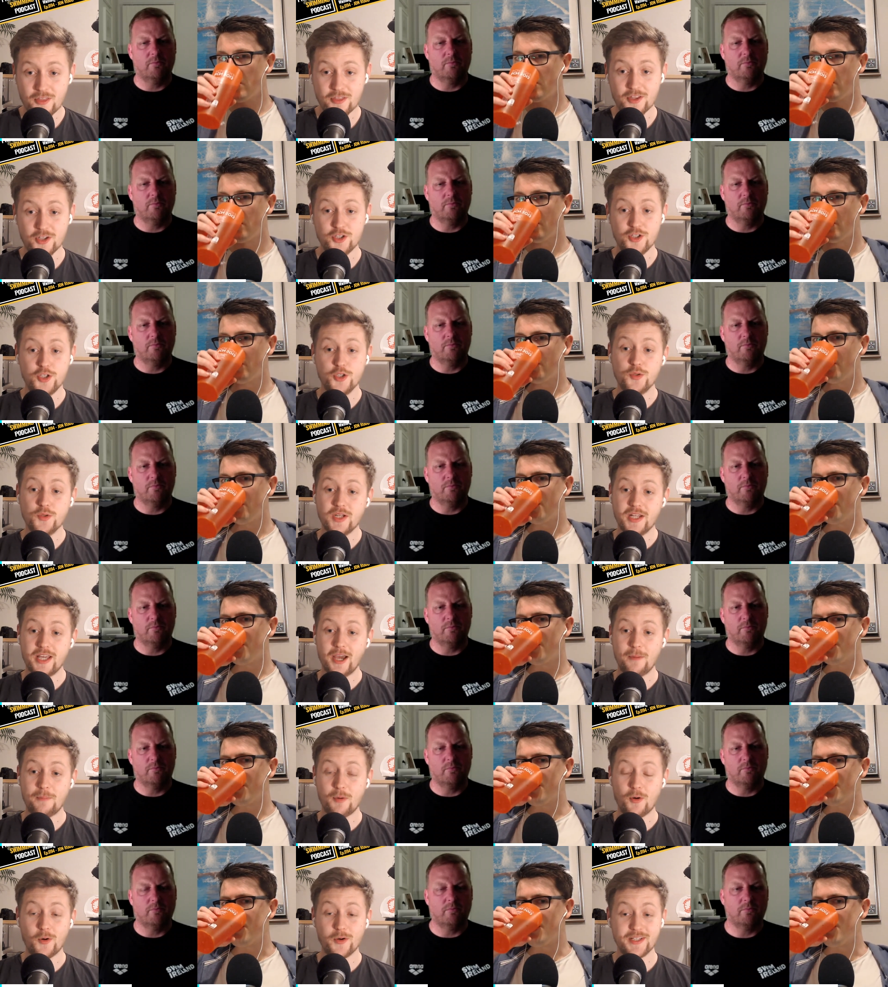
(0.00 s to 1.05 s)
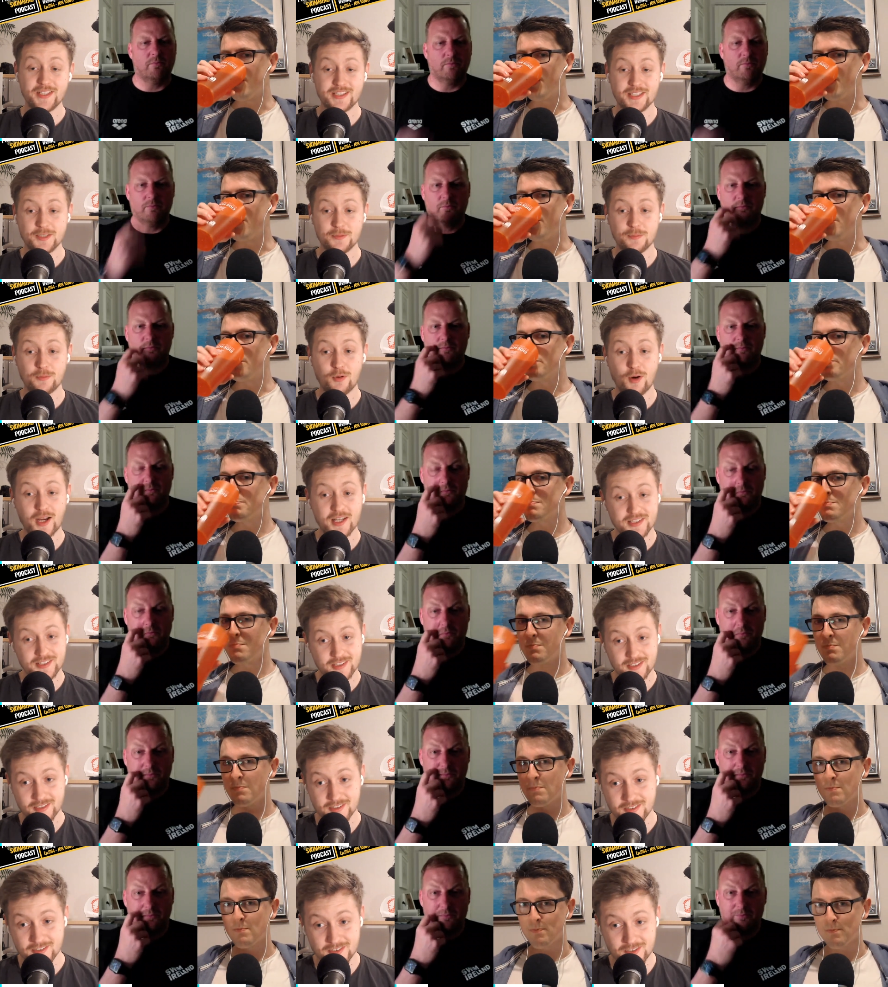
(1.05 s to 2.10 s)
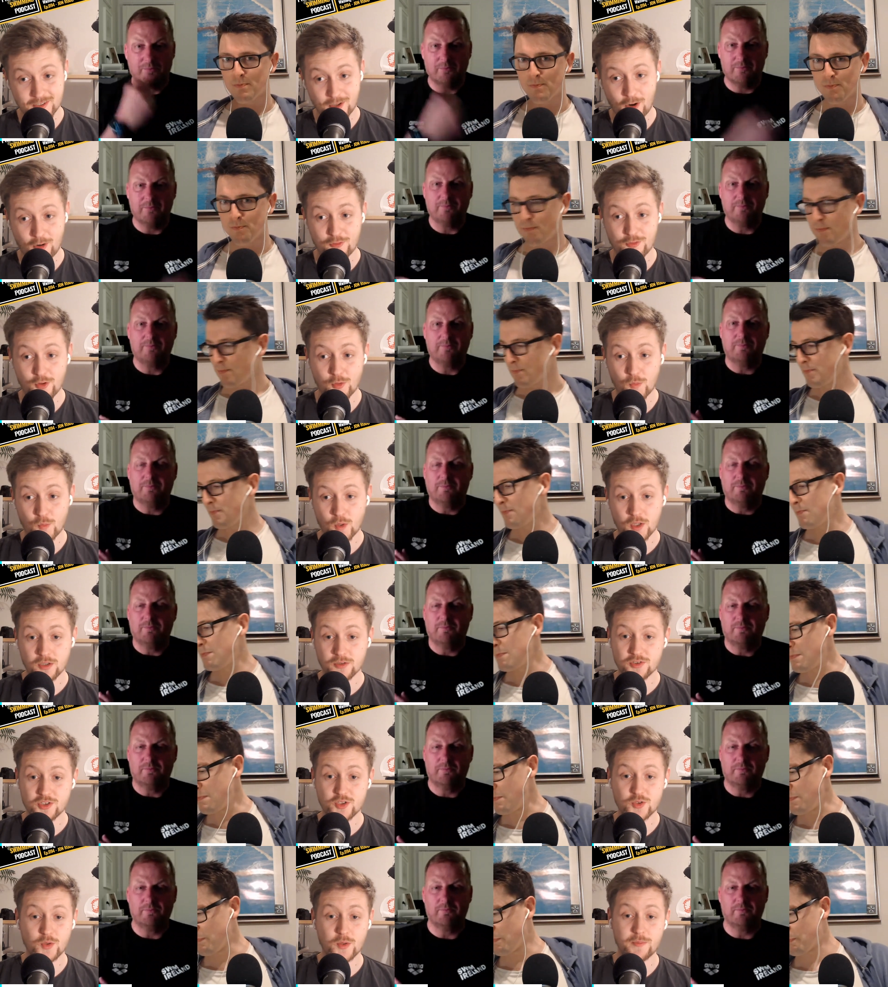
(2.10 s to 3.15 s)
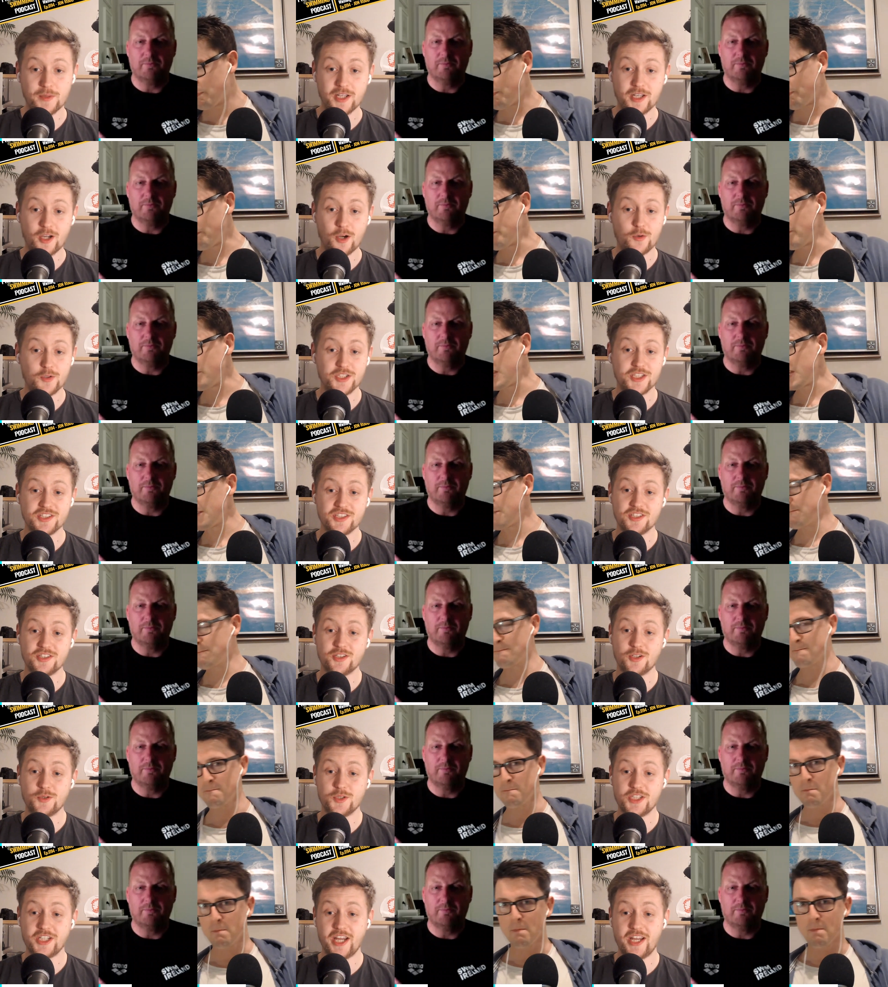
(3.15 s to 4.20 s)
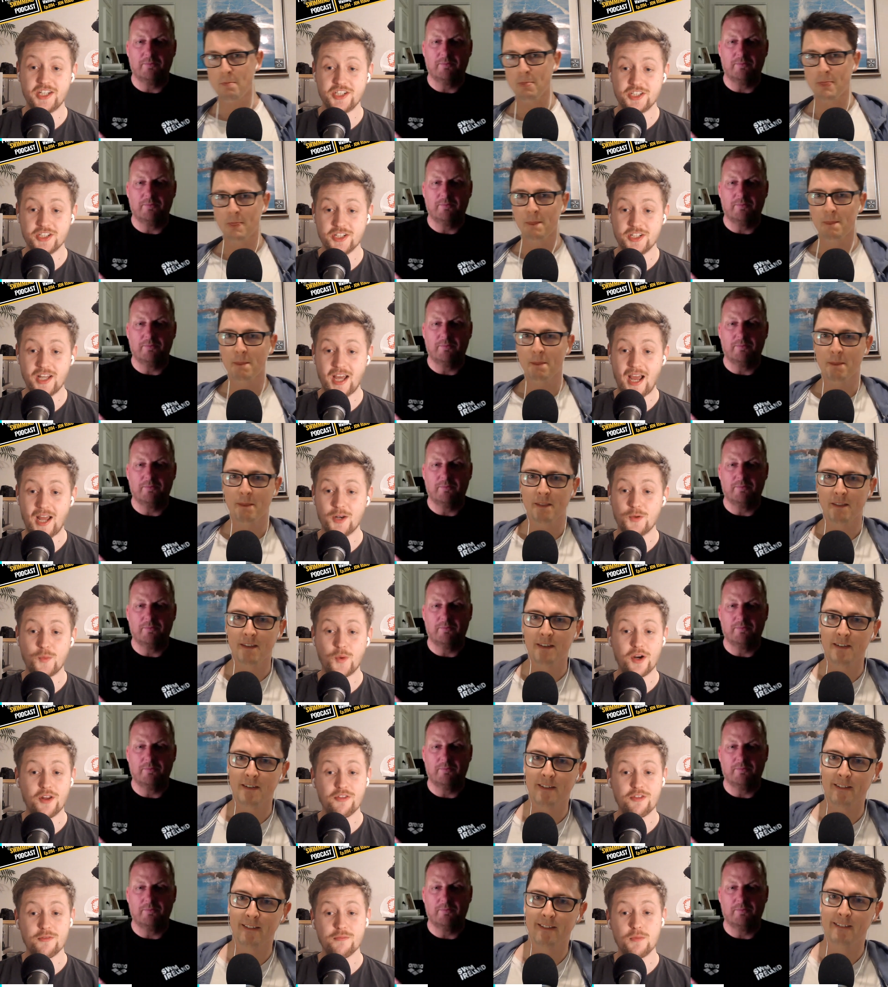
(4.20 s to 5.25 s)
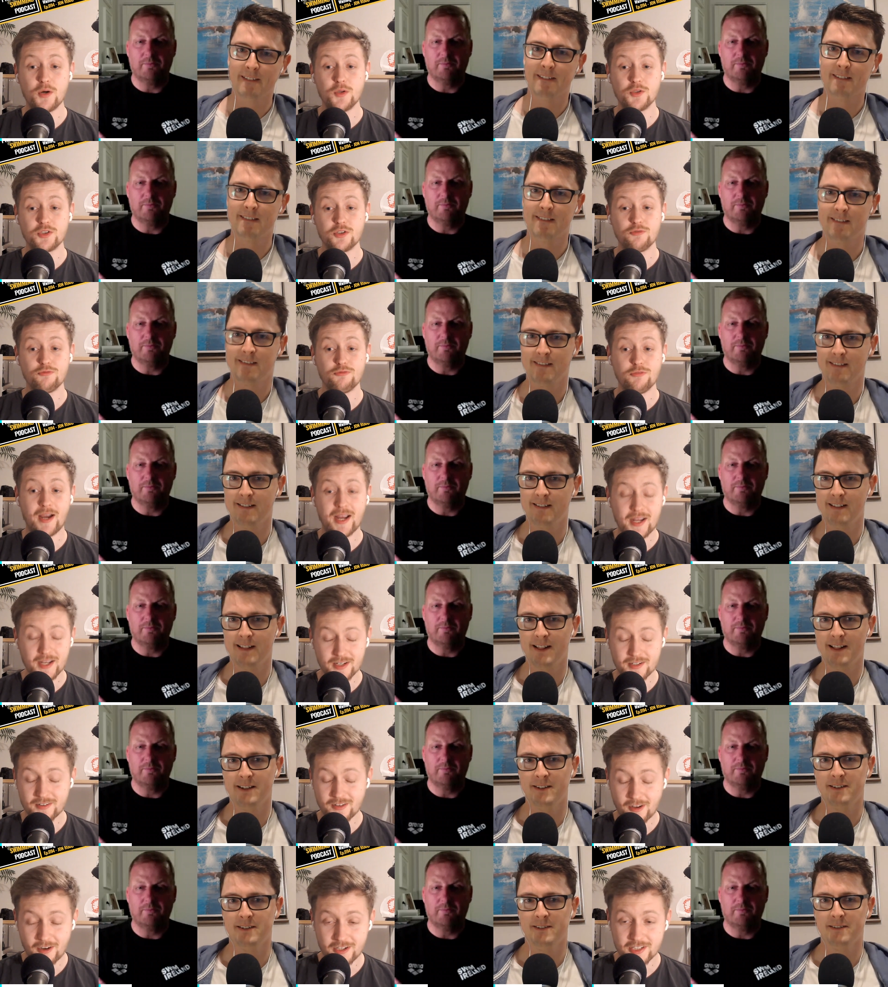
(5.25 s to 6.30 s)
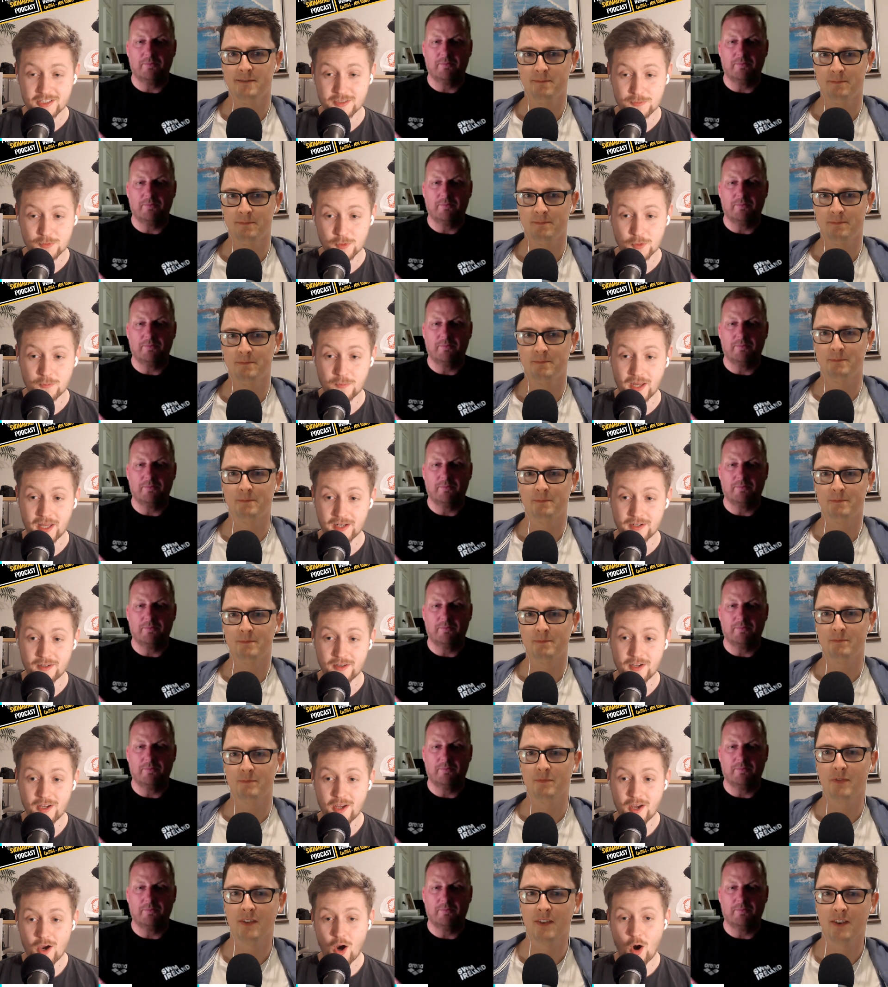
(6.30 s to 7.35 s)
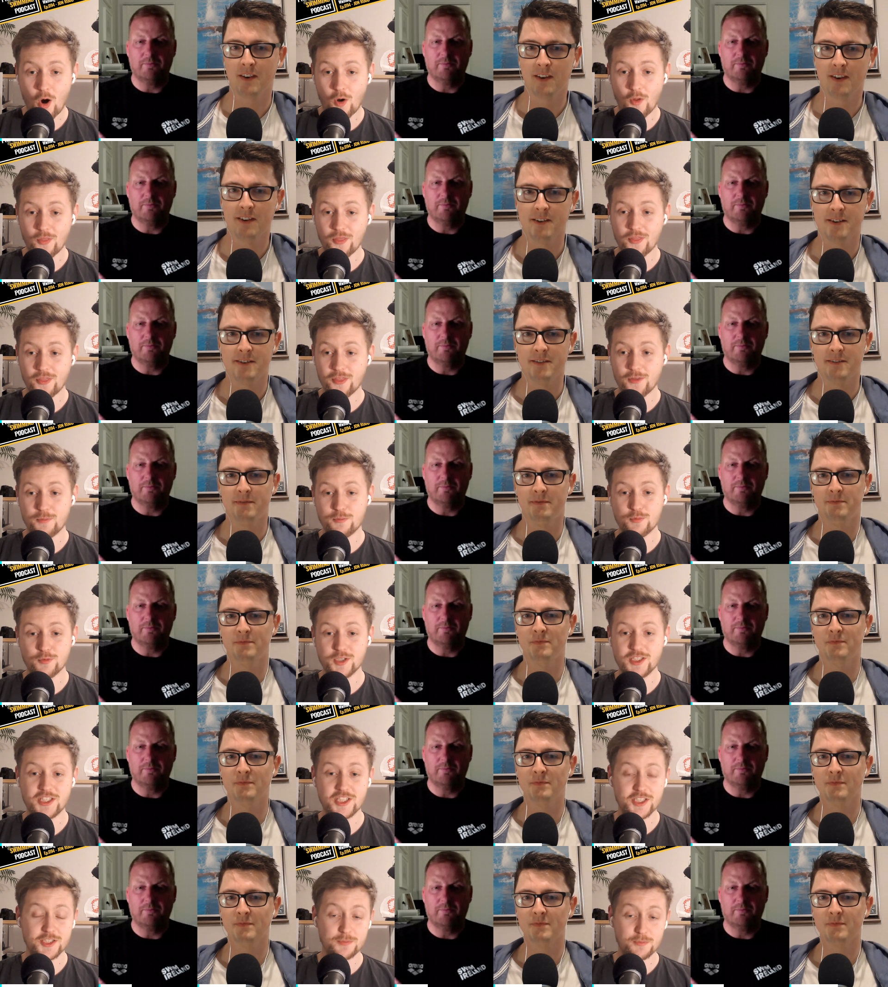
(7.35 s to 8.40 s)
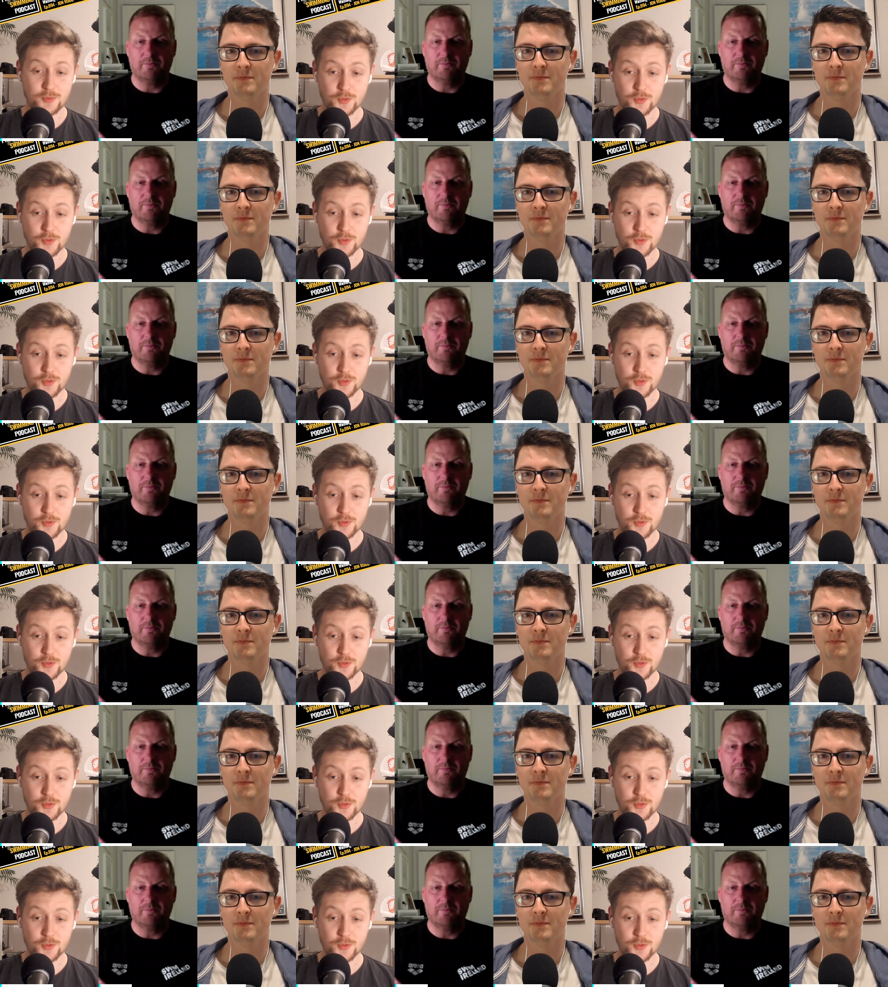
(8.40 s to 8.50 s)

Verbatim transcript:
Speaker 1: the newly appointed president of the World Swimming Coaches Association, and one of the most recognizable men on the British